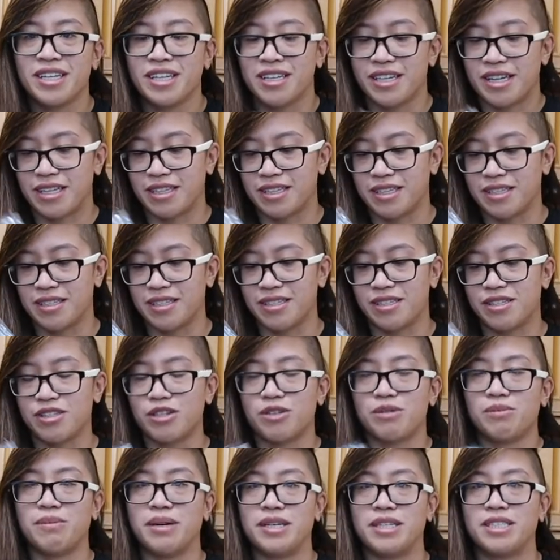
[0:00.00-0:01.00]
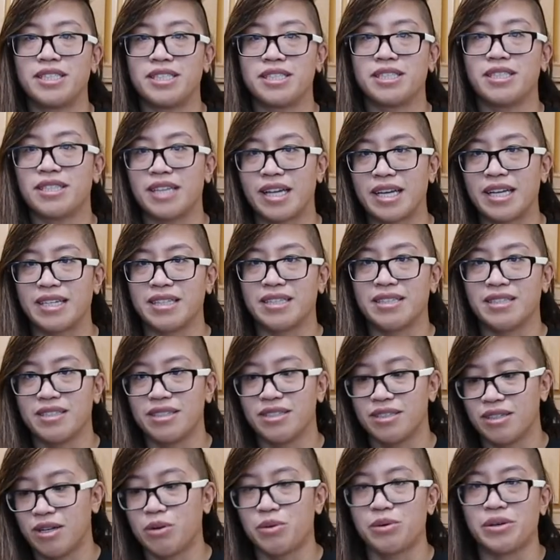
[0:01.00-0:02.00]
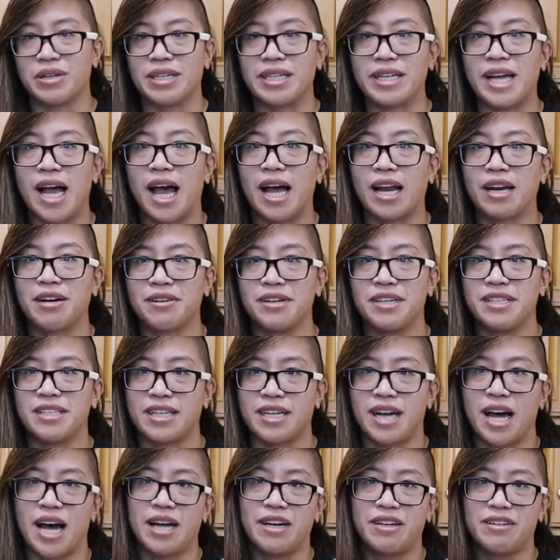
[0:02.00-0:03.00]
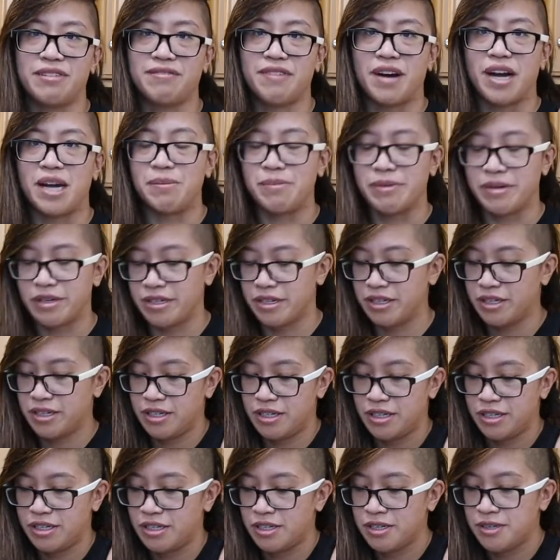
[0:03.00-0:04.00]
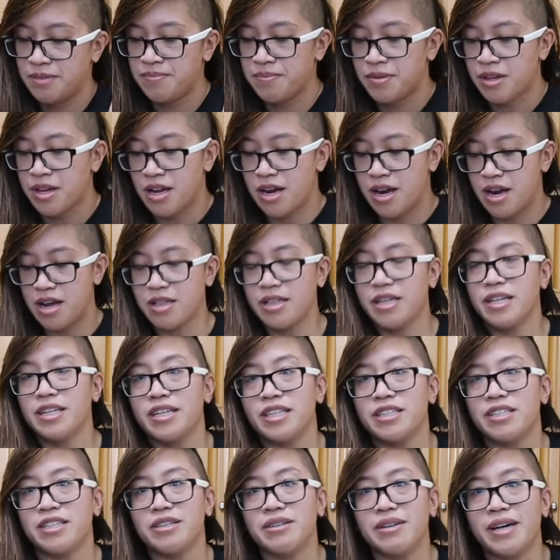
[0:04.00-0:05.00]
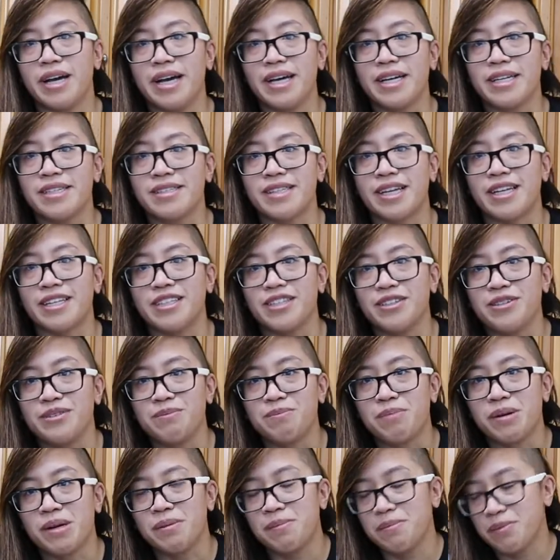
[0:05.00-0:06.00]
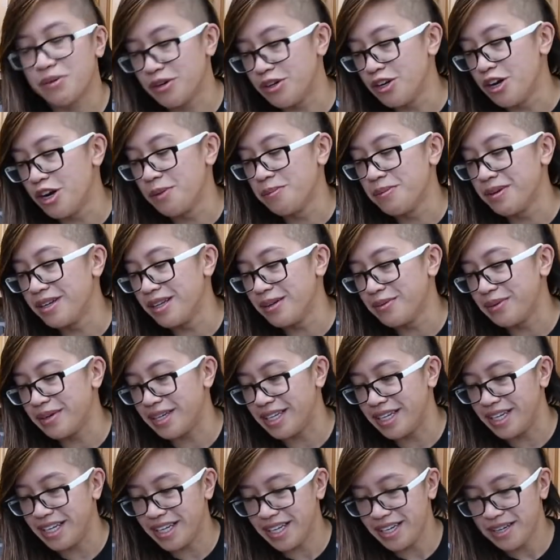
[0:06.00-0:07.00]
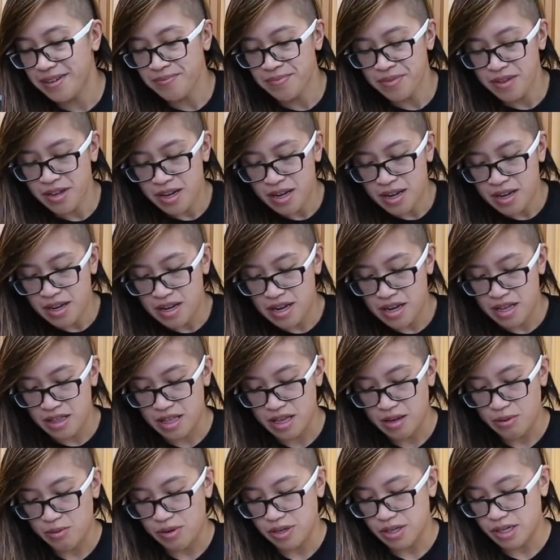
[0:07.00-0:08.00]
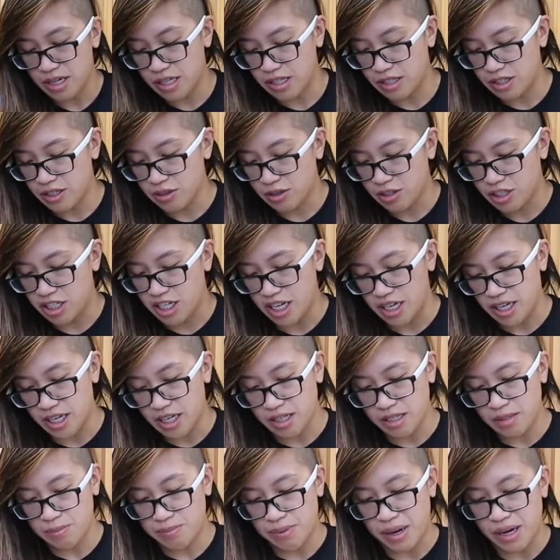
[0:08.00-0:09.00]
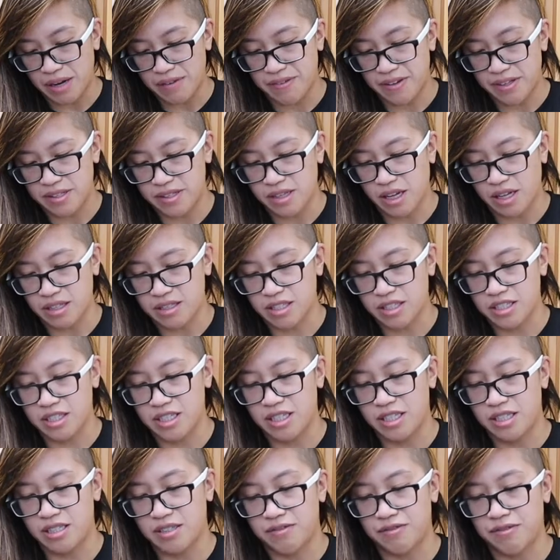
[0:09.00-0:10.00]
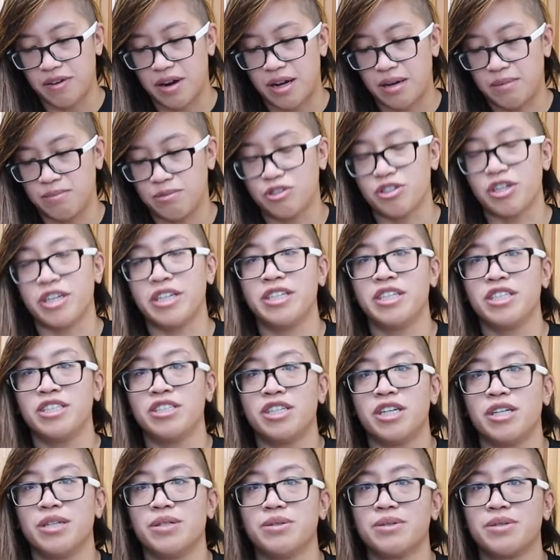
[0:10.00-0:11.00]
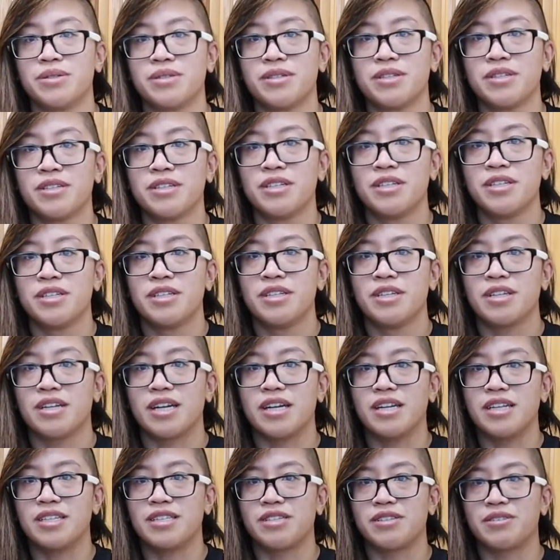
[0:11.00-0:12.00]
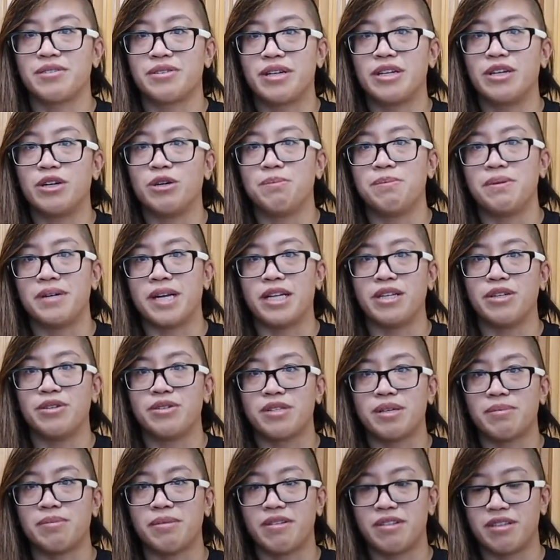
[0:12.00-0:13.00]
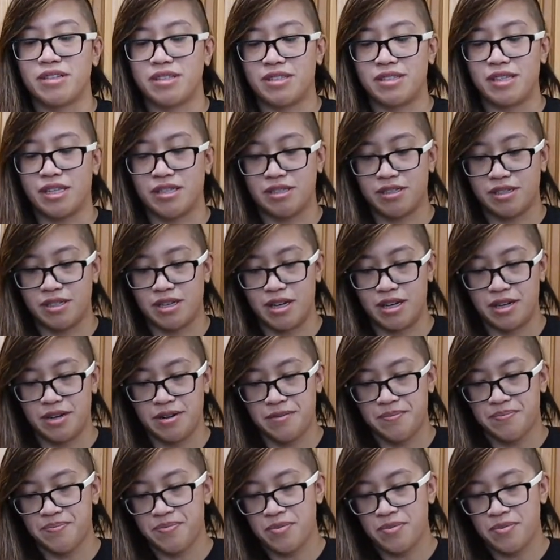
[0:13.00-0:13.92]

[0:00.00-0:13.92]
Like this is so much like lower in calories and higher fiber. And then the 2 eggs that you people normally would eat. And then we're gonna do chicken breakfast sausages from Trader Joe's. Okay, this is already open. I used some of this yesterday.